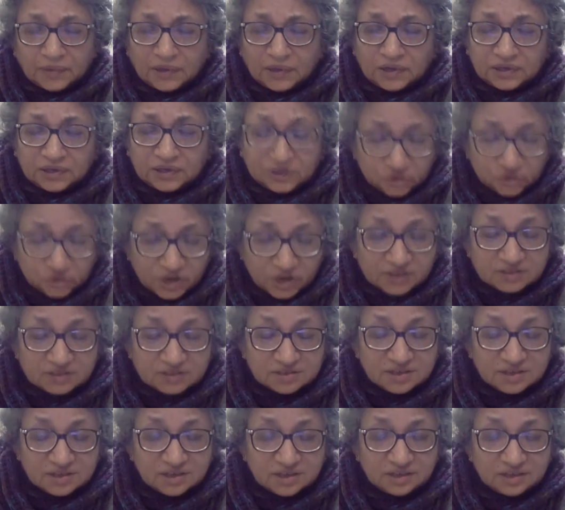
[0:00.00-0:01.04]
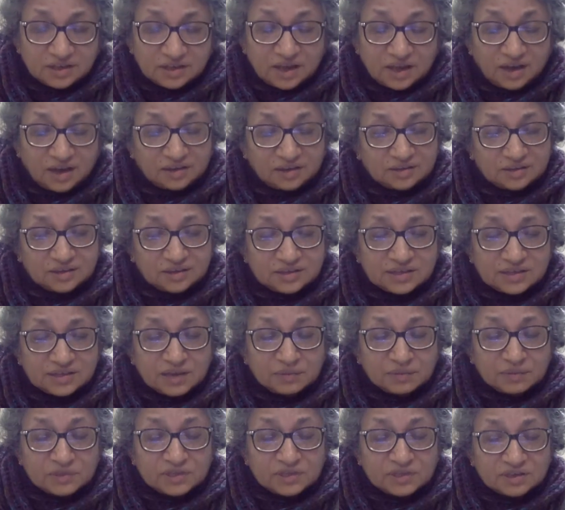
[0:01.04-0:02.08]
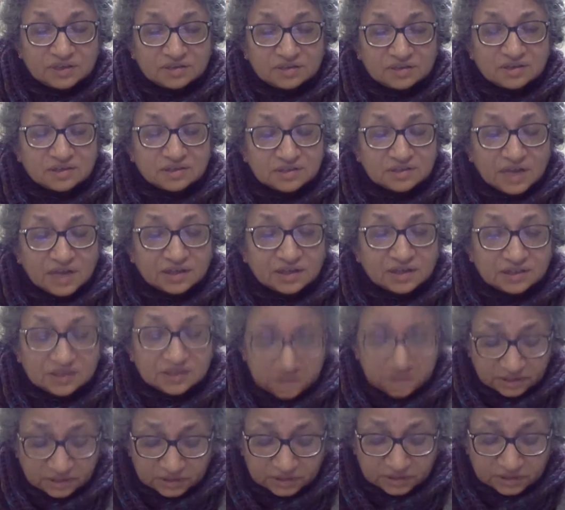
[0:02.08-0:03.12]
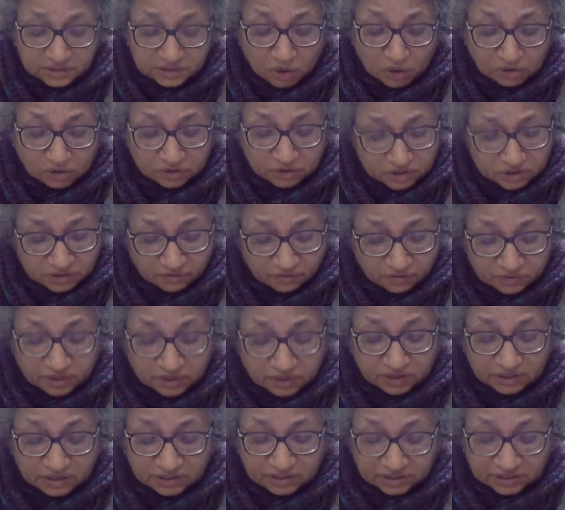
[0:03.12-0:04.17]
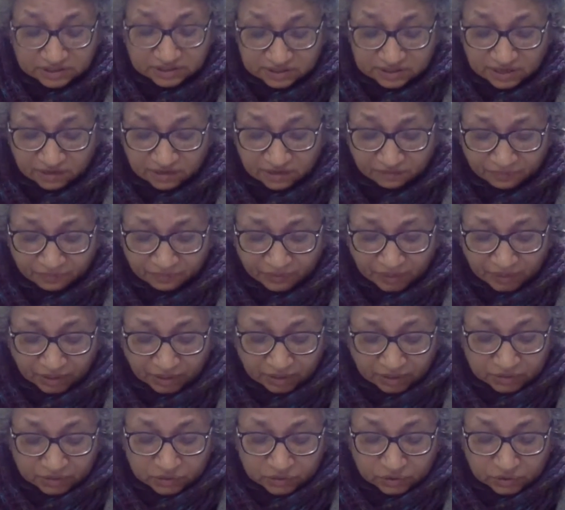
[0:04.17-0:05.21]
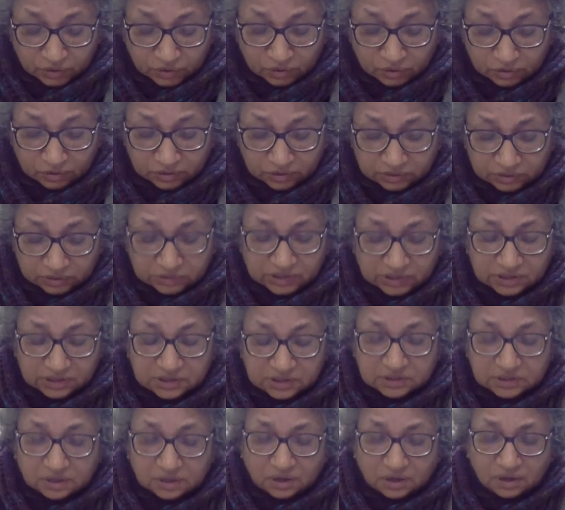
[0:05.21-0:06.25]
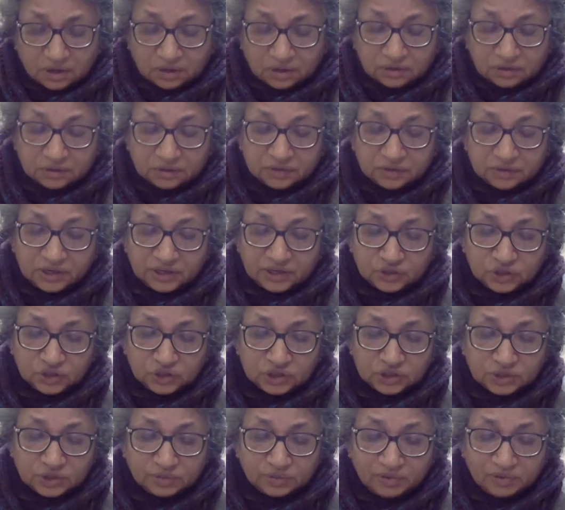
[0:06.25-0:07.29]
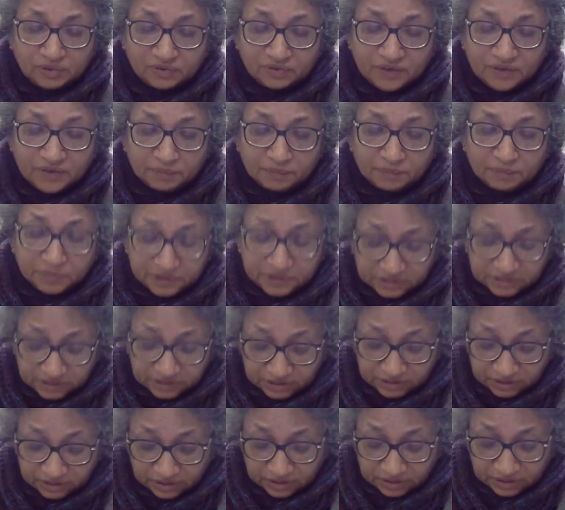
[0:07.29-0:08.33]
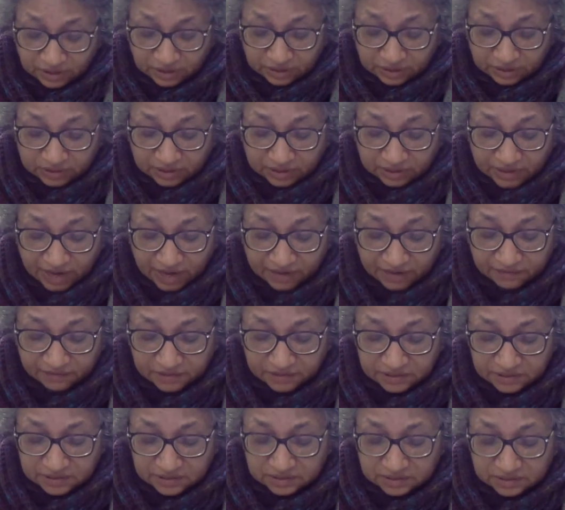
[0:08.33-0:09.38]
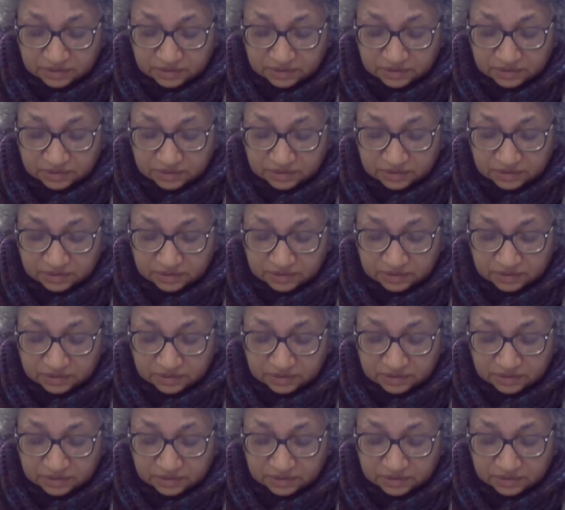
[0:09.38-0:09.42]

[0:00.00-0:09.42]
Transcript: interesting, and in some senses, that is the democracy of learning itself. So this relationship of empathy, connivance,